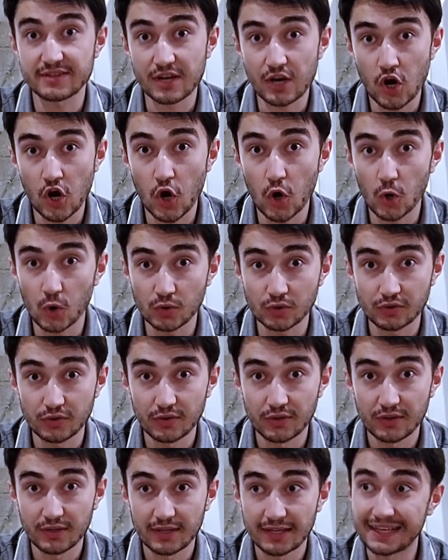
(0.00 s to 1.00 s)
the code,
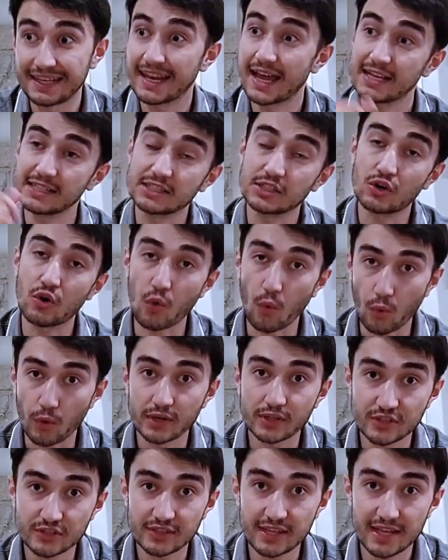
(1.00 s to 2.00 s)
not
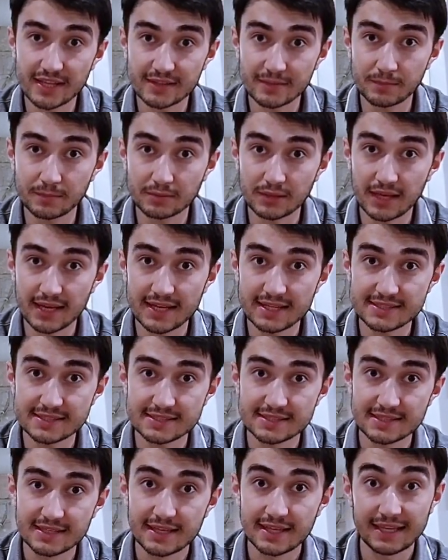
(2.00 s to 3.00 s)
going to that place,